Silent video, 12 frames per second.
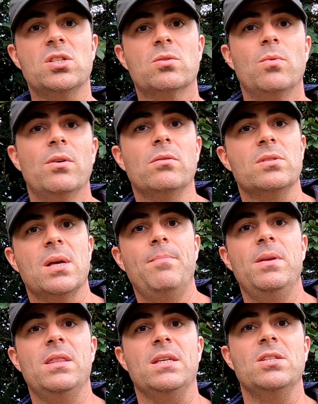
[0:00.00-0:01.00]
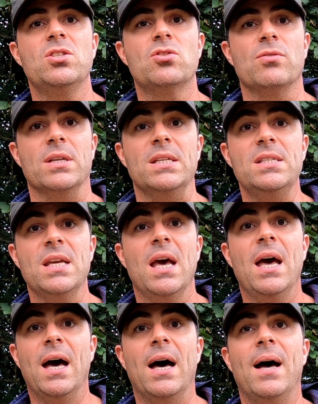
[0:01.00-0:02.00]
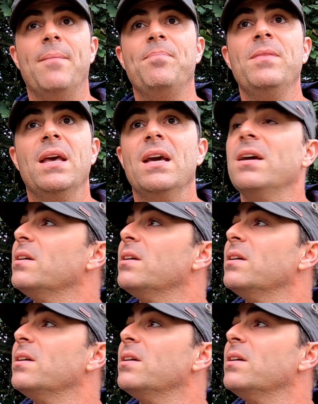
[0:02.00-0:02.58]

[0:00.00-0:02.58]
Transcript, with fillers: the squirrels up in these trees um,